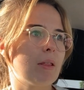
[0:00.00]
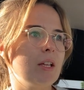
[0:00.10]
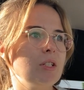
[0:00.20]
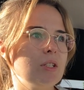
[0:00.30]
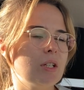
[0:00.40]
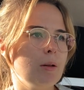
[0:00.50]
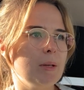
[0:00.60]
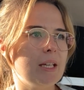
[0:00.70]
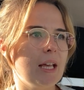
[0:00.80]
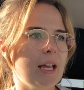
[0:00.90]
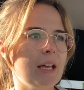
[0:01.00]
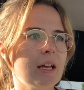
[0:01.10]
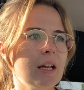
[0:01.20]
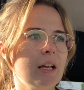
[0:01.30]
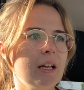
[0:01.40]
I think she's going to be
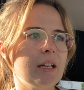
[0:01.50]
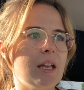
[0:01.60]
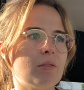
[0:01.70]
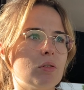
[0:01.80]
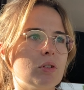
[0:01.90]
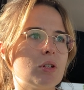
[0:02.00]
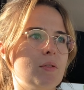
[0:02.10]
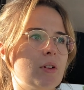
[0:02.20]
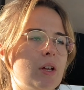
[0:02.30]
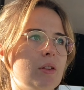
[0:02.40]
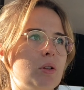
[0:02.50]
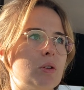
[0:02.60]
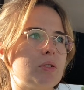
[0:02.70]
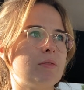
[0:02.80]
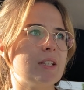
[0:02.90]
key for us over the
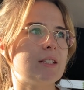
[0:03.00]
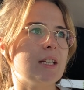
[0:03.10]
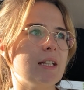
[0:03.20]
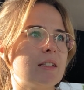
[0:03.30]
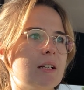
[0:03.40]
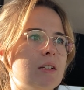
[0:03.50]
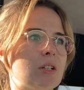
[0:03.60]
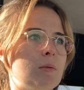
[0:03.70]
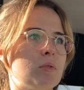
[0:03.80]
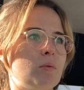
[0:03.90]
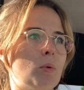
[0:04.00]
course of this season in terms of